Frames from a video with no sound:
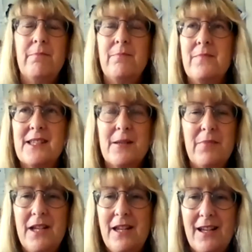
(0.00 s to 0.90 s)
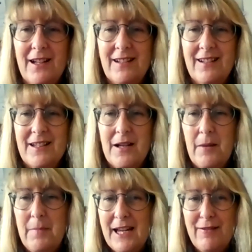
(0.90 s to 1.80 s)
somebody
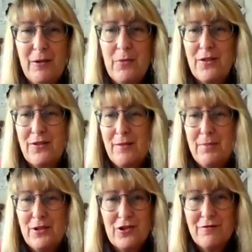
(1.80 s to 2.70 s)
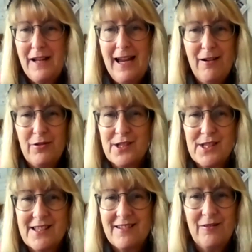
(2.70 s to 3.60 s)
appearing with a bunch of flowers
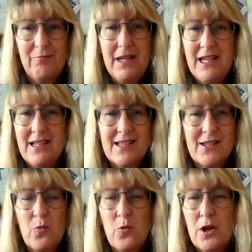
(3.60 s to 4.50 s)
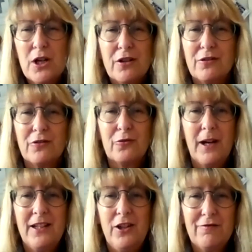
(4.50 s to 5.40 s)
means the world
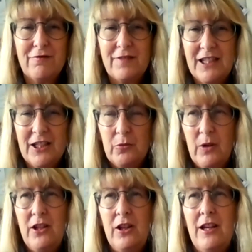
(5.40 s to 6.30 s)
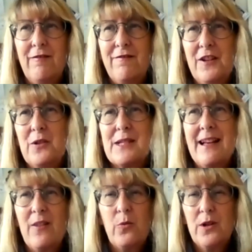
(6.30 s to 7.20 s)
when it feels like
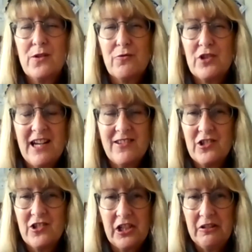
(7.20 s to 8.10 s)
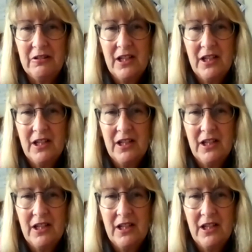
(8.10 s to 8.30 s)
the world's rejected you.